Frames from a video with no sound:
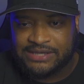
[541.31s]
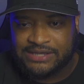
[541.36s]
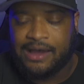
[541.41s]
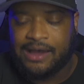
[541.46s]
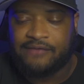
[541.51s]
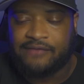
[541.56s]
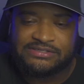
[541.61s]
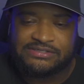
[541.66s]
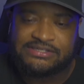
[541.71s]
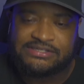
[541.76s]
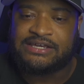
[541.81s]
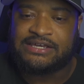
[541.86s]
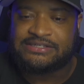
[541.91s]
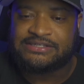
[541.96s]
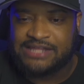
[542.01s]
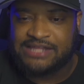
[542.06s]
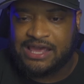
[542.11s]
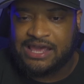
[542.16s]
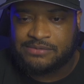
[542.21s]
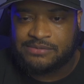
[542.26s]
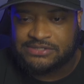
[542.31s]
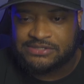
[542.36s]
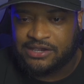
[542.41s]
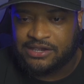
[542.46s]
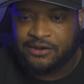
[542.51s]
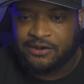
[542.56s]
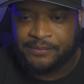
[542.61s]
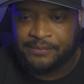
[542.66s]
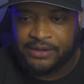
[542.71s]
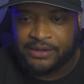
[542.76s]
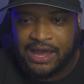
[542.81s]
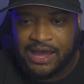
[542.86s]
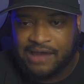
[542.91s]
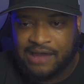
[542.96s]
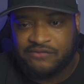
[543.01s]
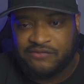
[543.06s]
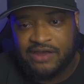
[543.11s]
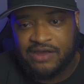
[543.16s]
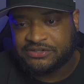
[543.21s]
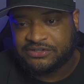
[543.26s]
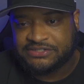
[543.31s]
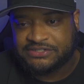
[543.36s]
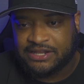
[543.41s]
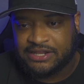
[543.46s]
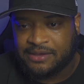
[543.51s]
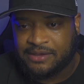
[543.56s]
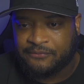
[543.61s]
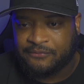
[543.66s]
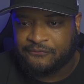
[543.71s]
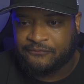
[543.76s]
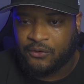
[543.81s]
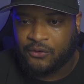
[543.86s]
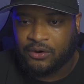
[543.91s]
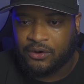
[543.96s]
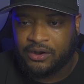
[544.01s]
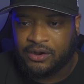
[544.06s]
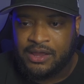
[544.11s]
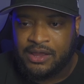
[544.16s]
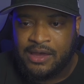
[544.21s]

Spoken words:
Obviously, his name is here, but I've never seen him before.